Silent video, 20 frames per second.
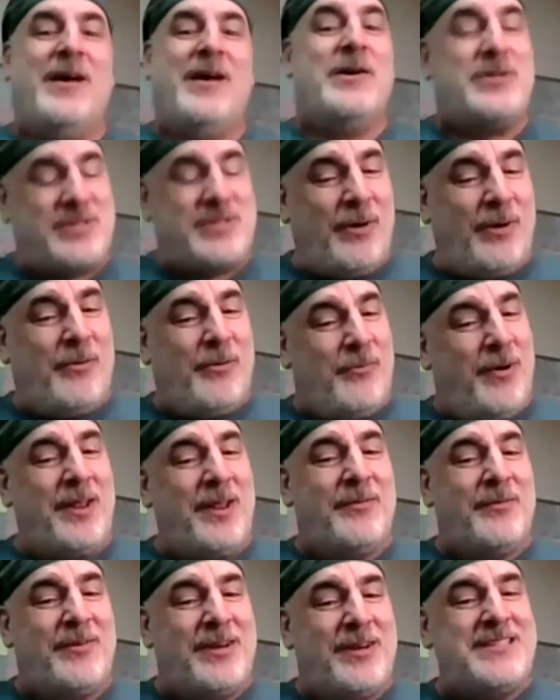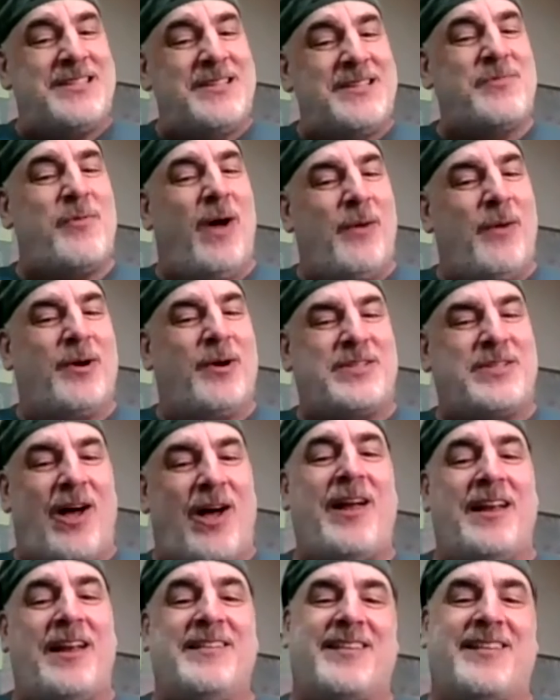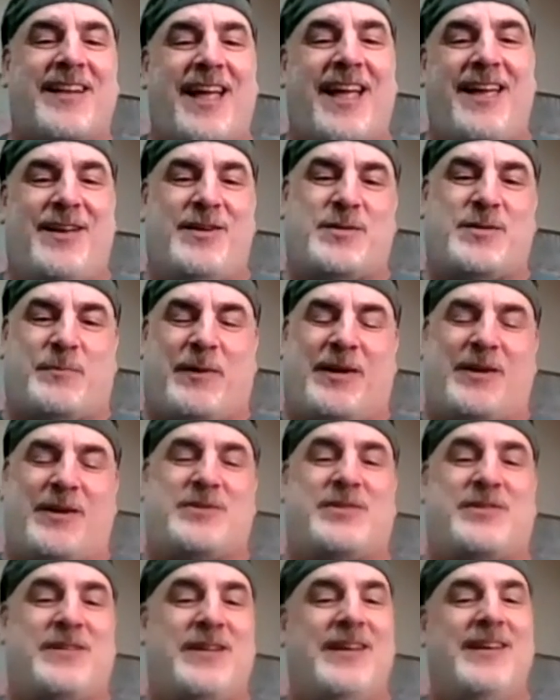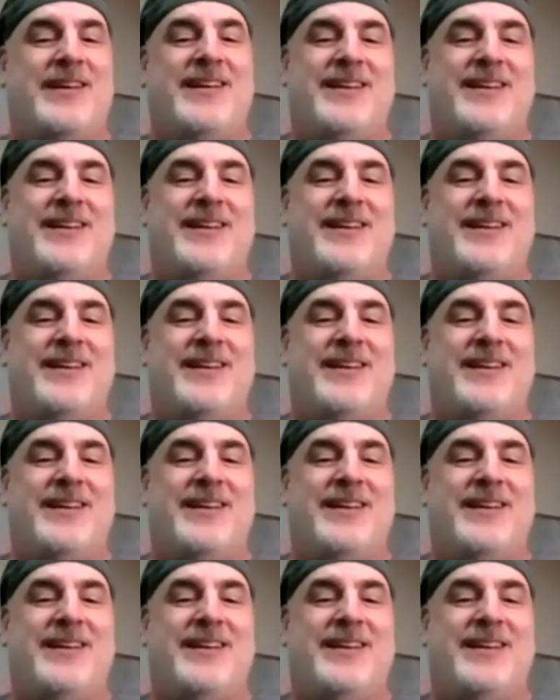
So one of the reasons why we're talking today is because